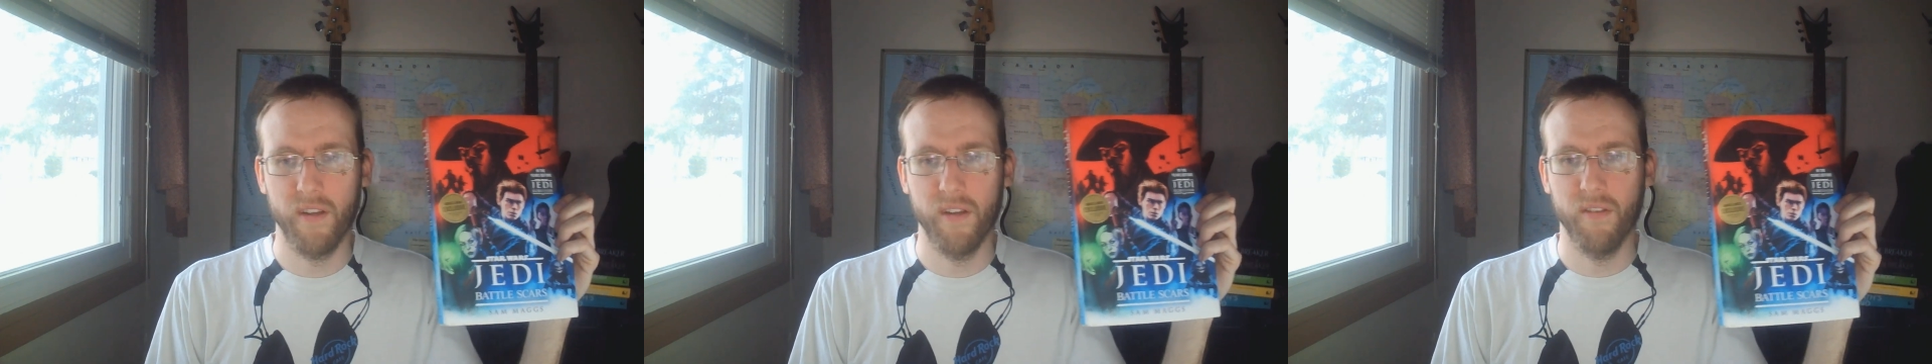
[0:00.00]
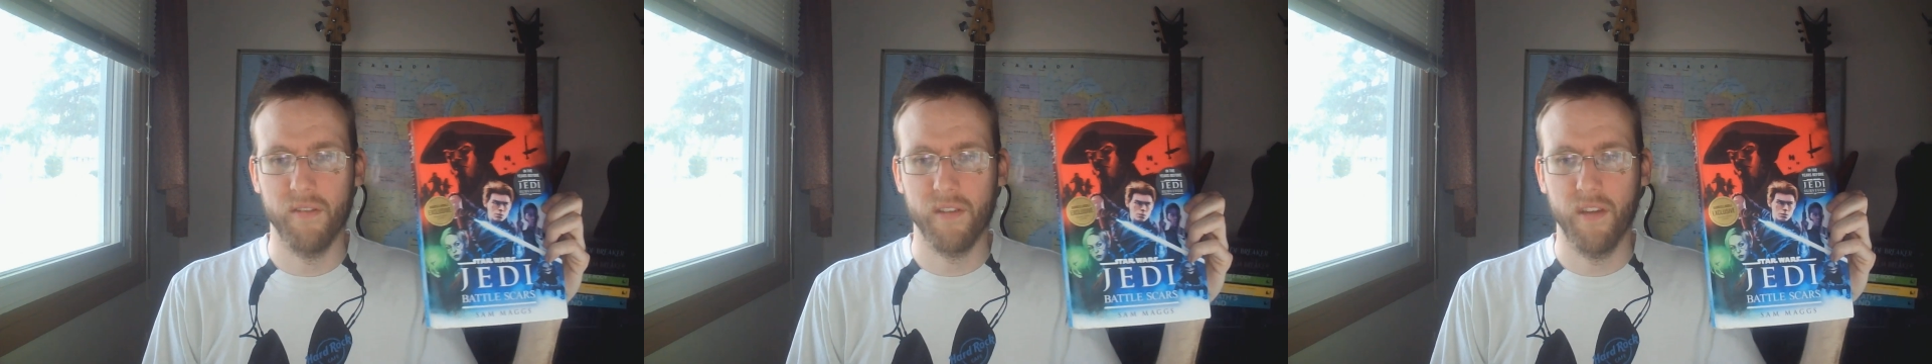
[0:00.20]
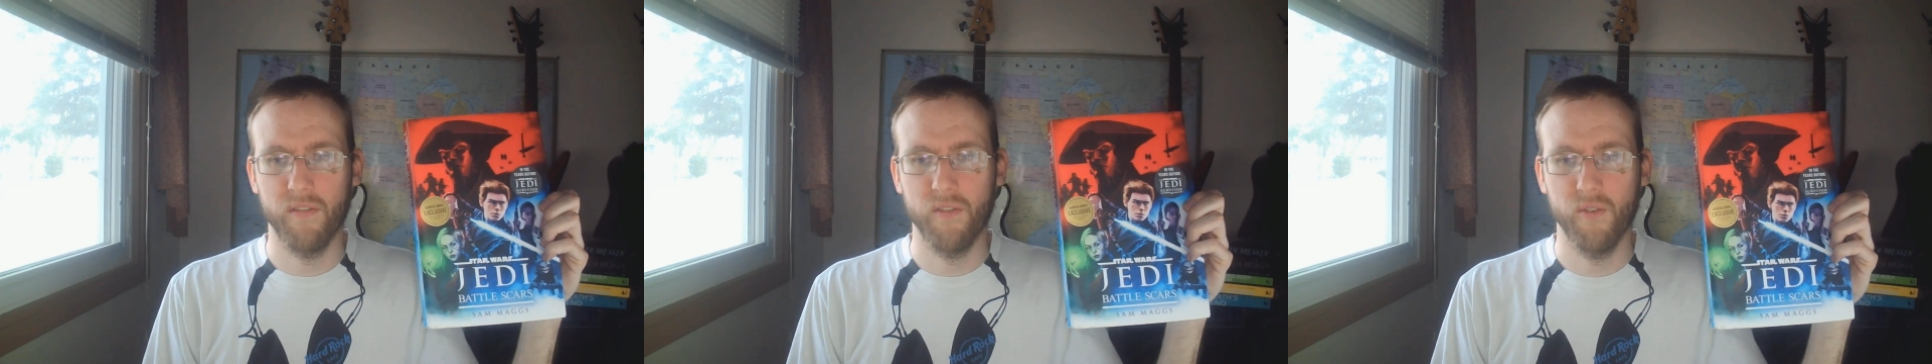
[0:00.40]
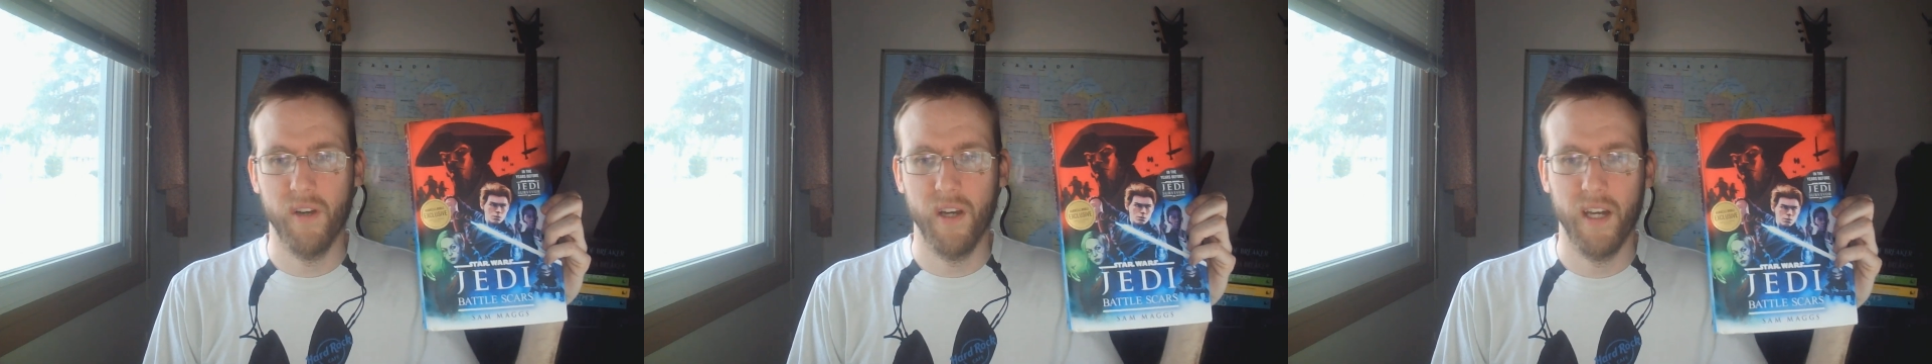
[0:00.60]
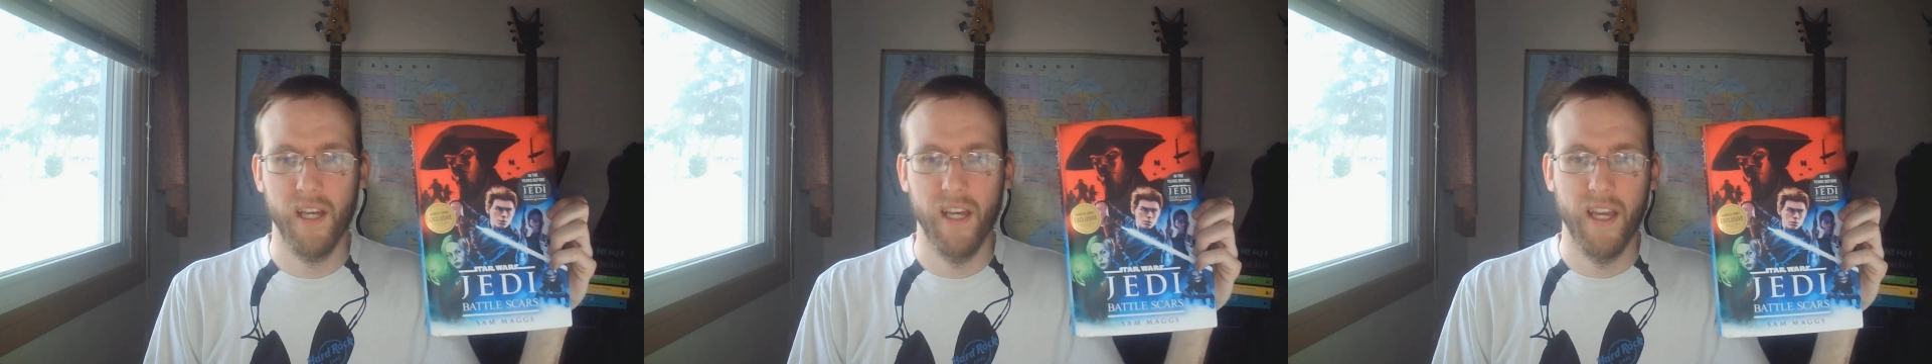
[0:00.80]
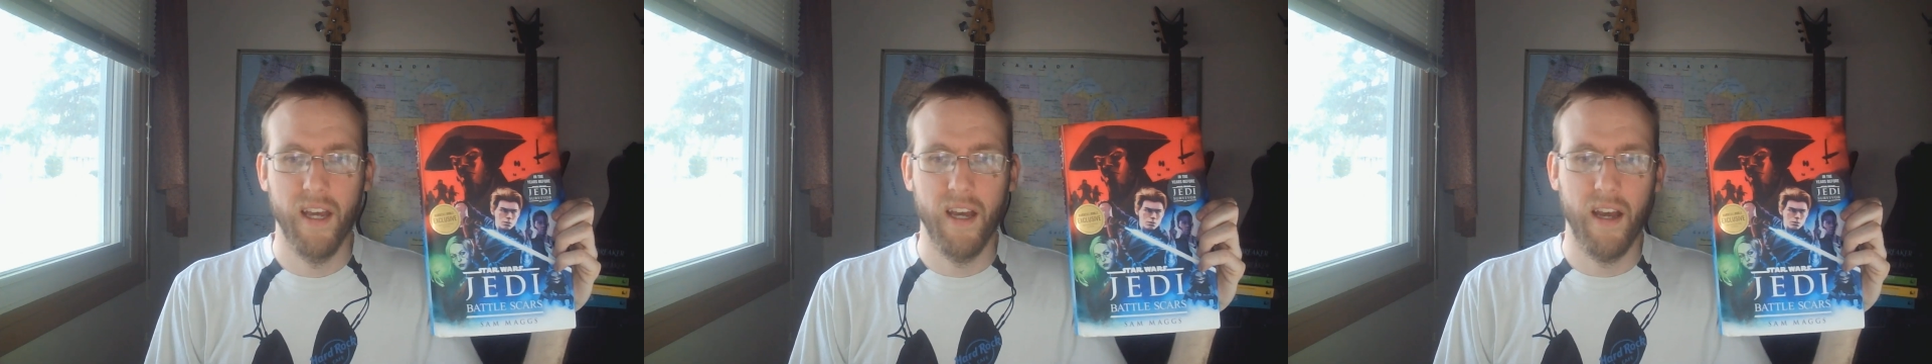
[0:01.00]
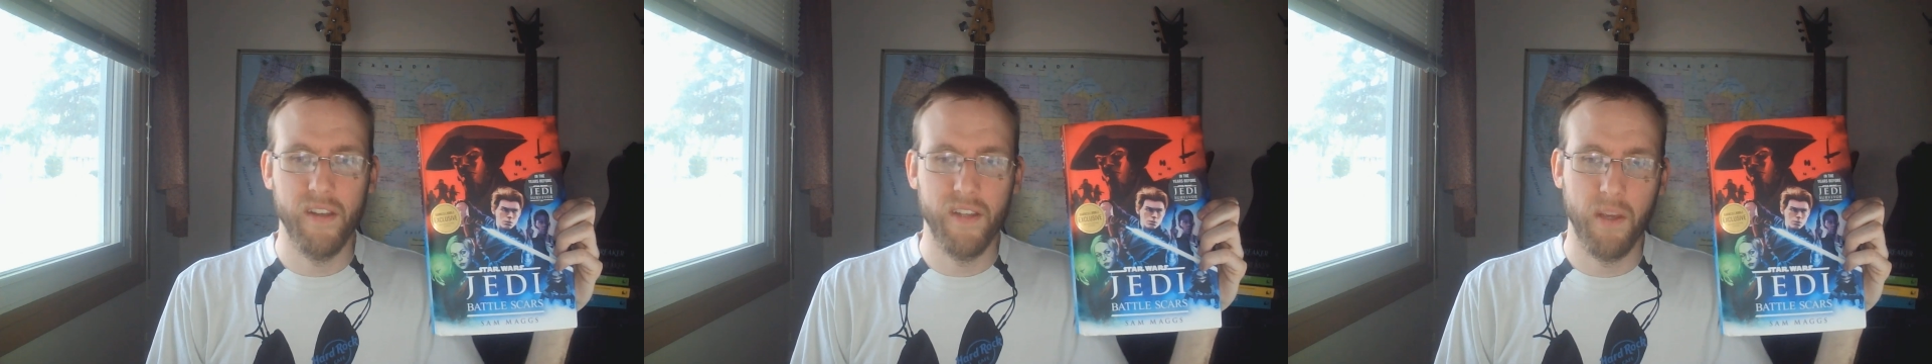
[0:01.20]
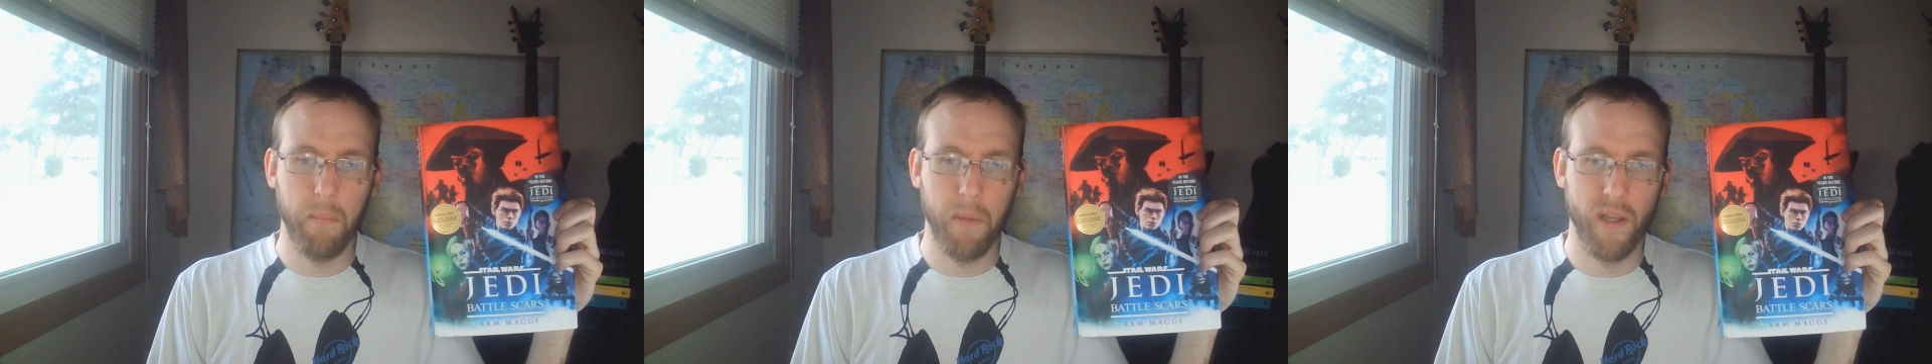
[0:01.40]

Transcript: It'll give you a, a deep